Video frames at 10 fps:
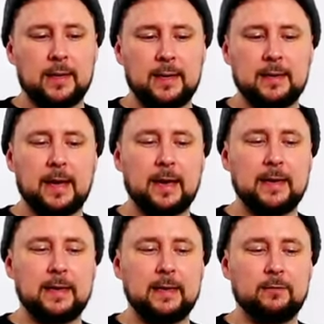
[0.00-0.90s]
in
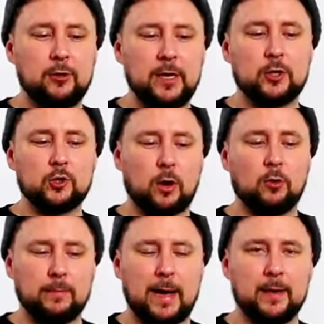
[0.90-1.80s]
a really
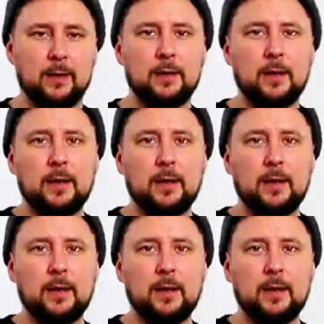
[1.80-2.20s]
controlled manner,